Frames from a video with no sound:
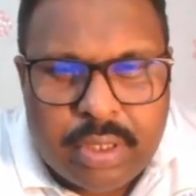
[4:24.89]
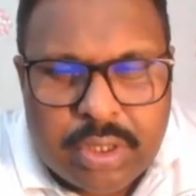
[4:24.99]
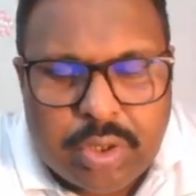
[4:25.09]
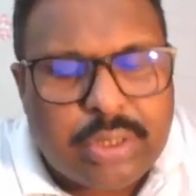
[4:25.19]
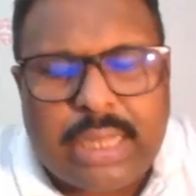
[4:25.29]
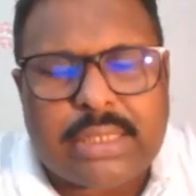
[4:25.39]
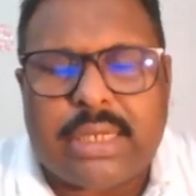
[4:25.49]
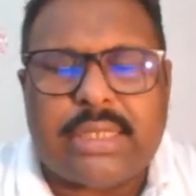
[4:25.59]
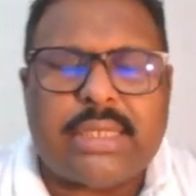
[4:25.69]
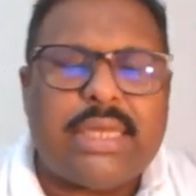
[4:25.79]
So the answer
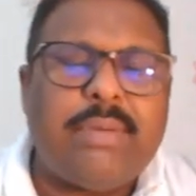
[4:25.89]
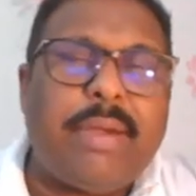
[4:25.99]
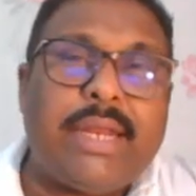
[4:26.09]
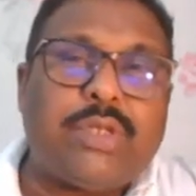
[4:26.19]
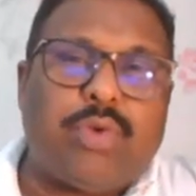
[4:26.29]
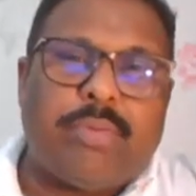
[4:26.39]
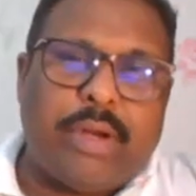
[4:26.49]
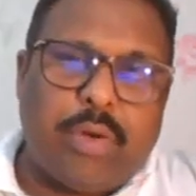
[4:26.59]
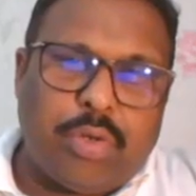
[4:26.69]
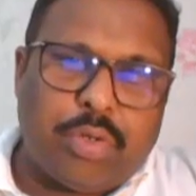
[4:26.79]
is E minus 1 by
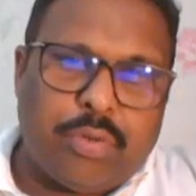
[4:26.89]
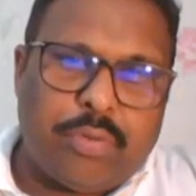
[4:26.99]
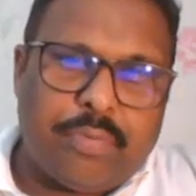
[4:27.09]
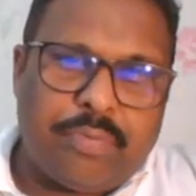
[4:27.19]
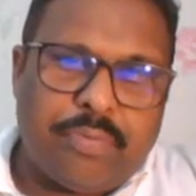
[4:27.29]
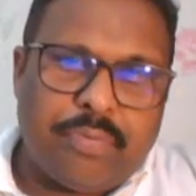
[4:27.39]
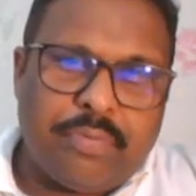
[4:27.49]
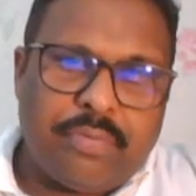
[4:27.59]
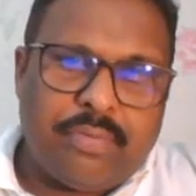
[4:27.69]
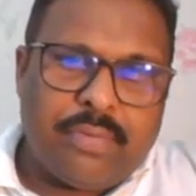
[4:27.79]
root 2.
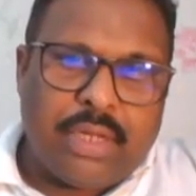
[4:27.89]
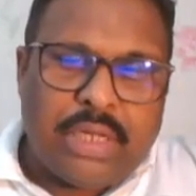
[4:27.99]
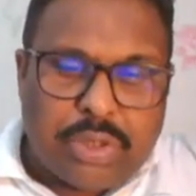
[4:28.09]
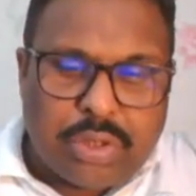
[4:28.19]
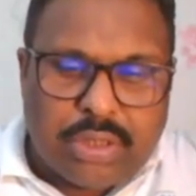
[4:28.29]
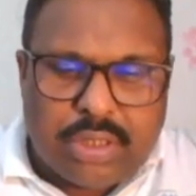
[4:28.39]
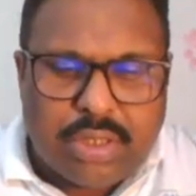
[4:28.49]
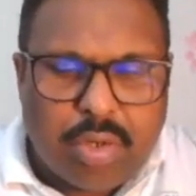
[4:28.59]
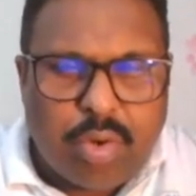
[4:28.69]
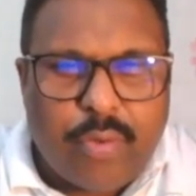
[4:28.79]
So these
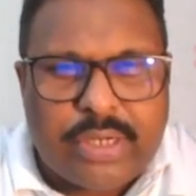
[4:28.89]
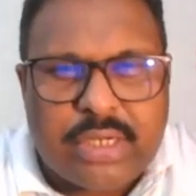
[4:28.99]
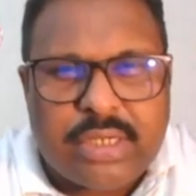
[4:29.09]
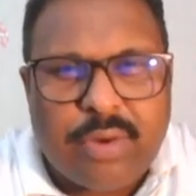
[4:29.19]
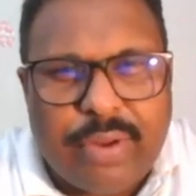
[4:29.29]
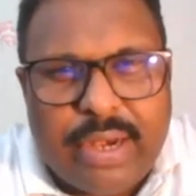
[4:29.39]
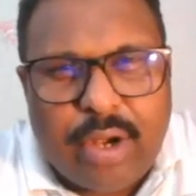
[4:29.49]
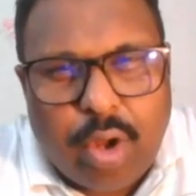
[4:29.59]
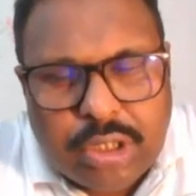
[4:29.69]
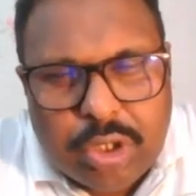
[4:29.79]
sort of questions are very
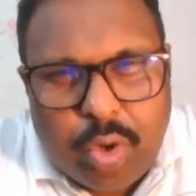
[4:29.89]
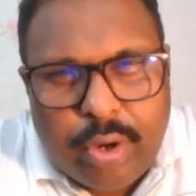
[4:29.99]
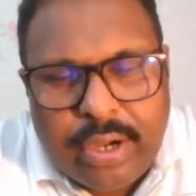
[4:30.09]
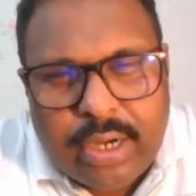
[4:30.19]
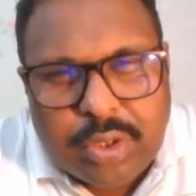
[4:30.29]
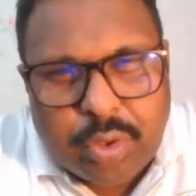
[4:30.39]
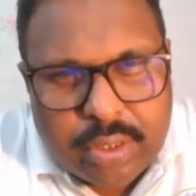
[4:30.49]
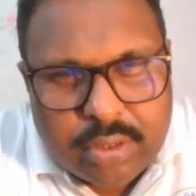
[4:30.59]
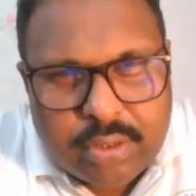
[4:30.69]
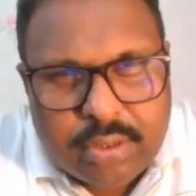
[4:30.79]
logic oriented,
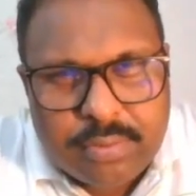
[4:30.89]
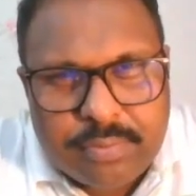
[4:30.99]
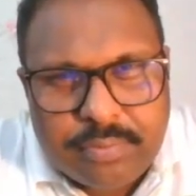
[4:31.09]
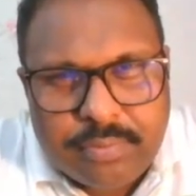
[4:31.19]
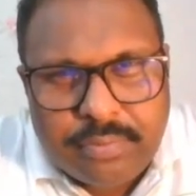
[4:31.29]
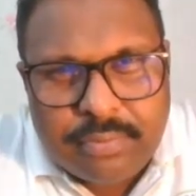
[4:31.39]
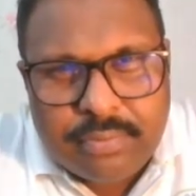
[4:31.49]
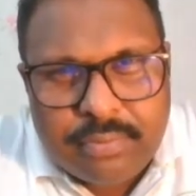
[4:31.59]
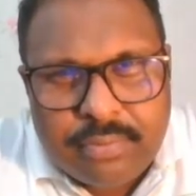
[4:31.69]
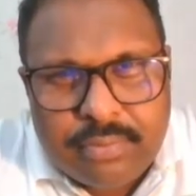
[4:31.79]
students.
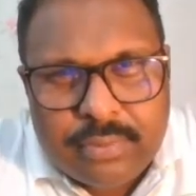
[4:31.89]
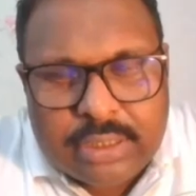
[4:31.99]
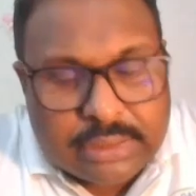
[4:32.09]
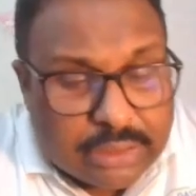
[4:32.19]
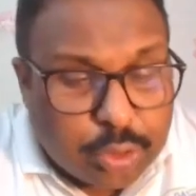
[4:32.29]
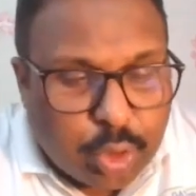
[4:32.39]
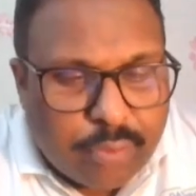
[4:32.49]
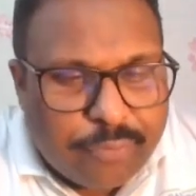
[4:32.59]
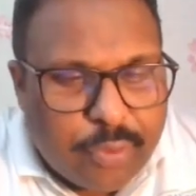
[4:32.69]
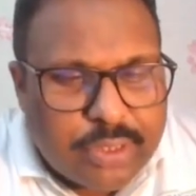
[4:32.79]
These sort
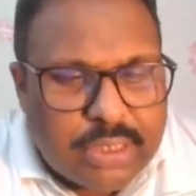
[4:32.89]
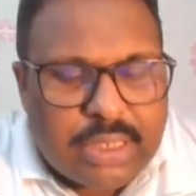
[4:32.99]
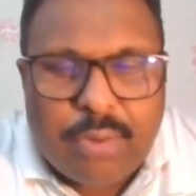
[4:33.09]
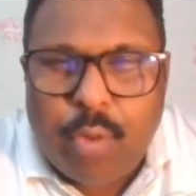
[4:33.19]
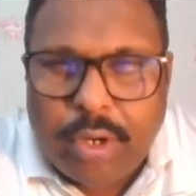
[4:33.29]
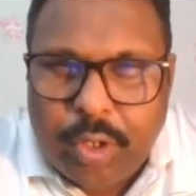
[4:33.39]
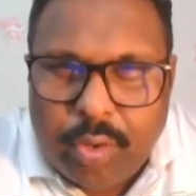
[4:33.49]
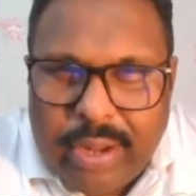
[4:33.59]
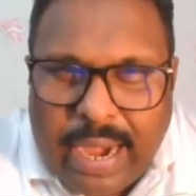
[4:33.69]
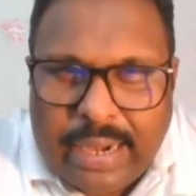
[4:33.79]
of questions are what you
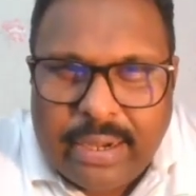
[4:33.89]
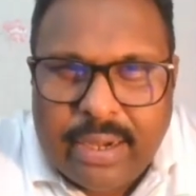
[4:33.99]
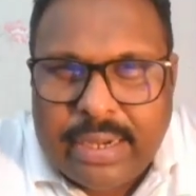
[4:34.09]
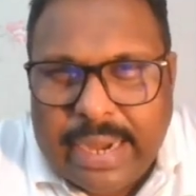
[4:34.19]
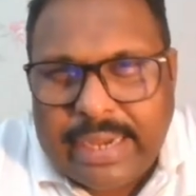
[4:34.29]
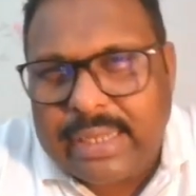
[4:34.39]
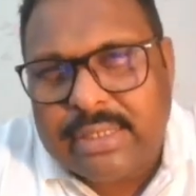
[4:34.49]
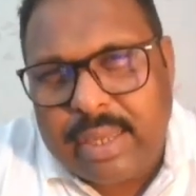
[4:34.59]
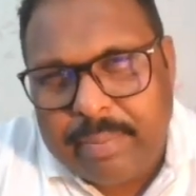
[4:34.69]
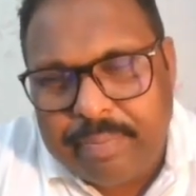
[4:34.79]
have to handle in GATE
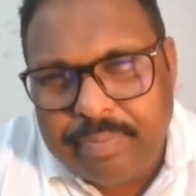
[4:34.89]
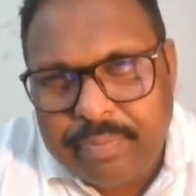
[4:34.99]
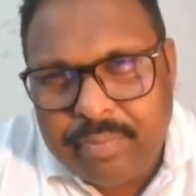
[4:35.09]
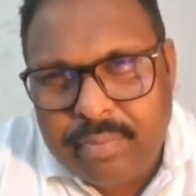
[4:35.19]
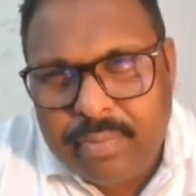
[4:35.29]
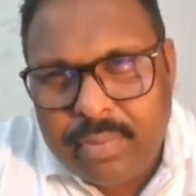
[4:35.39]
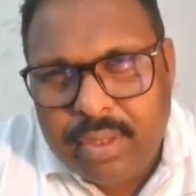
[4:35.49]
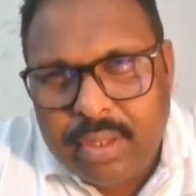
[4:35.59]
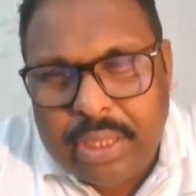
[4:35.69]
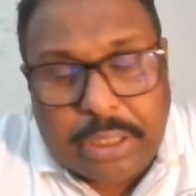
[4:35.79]
exam.
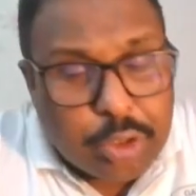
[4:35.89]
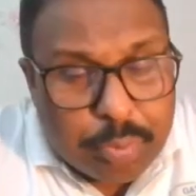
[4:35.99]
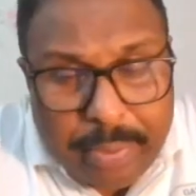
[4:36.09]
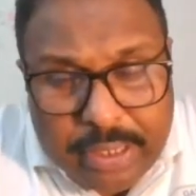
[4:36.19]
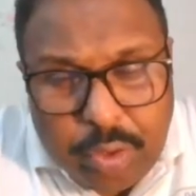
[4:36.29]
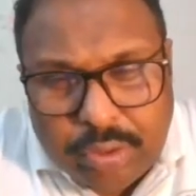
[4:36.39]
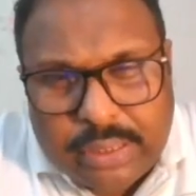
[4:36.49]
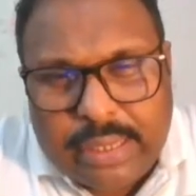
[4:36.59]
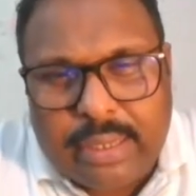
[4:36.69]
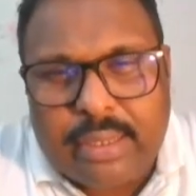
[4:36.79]
It should make you
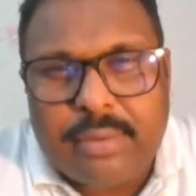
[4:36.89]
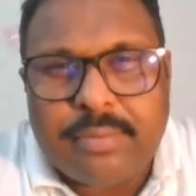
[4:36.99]
think.